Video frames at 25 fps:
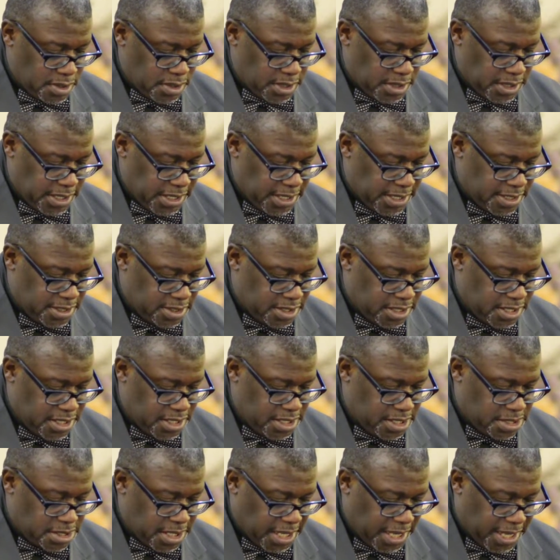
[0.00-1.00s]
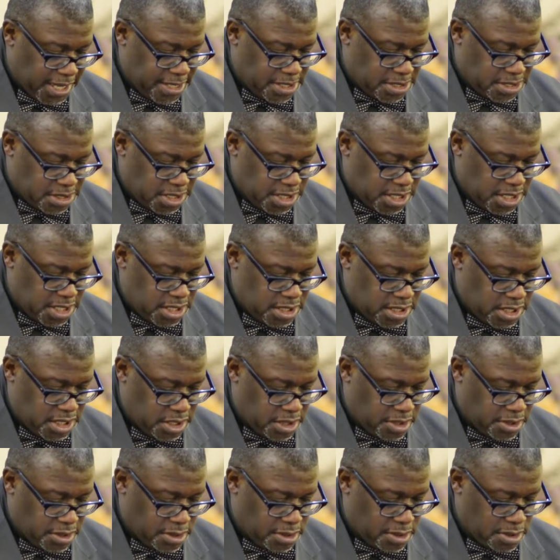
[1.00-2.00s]
in these 18
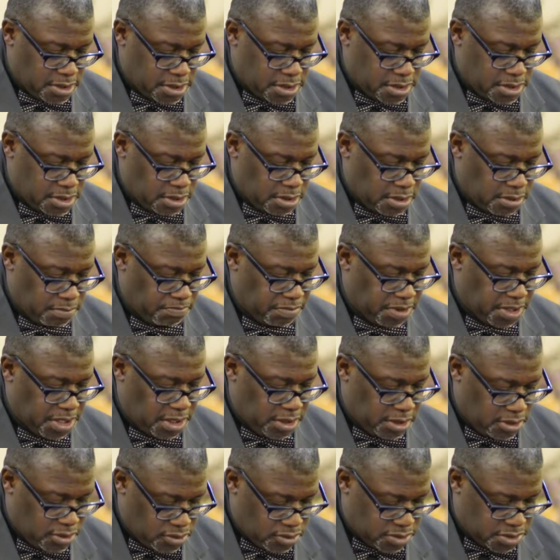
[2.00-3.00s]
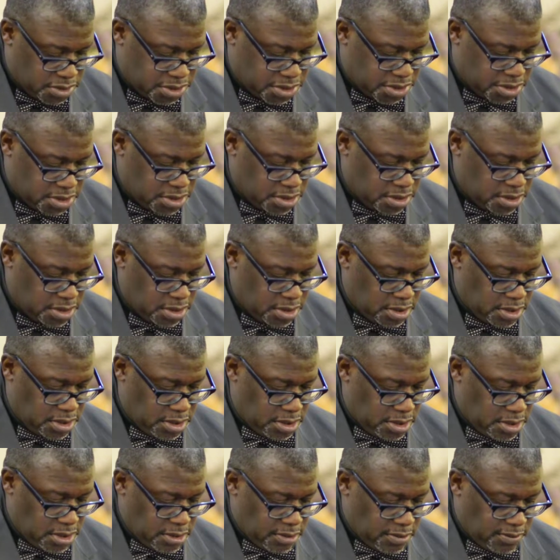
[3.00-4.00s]
years be loose
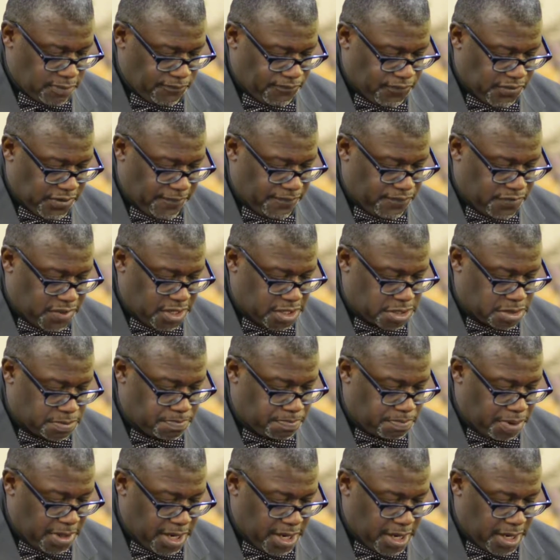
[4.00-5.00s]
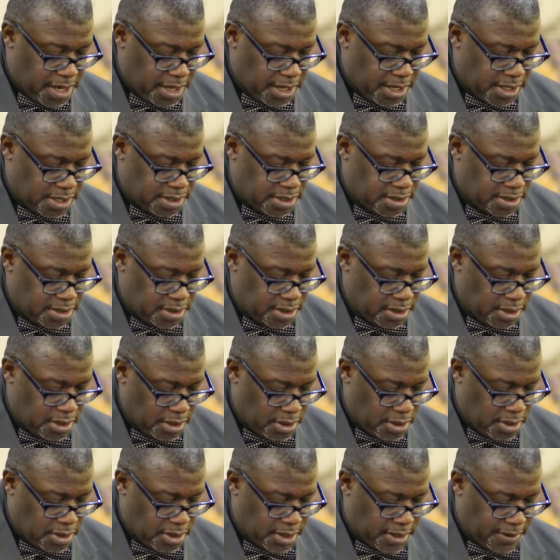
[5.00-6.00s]
from this bond
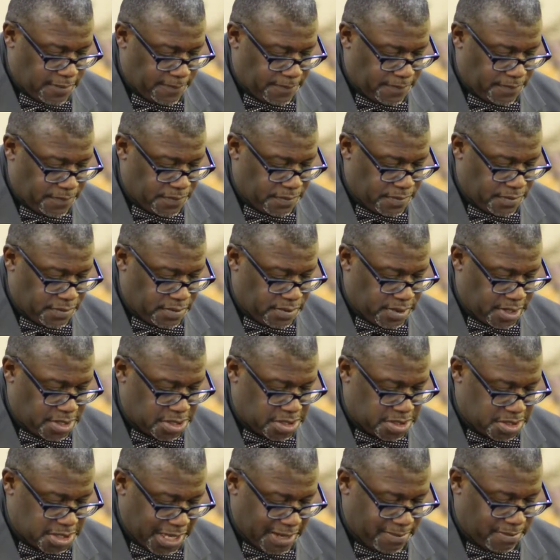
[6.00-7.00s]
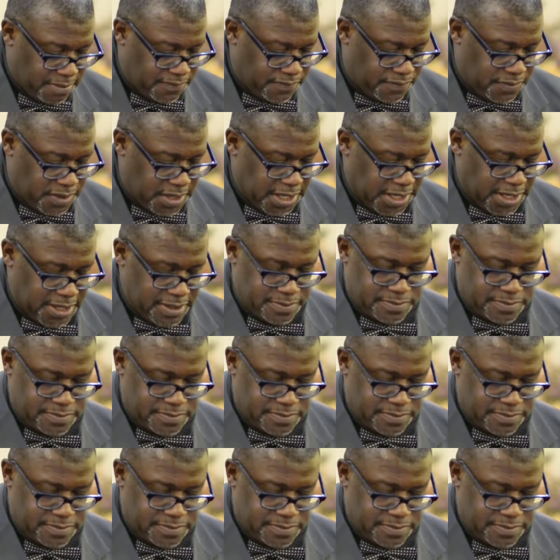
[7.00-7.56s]
on the Sabbath day?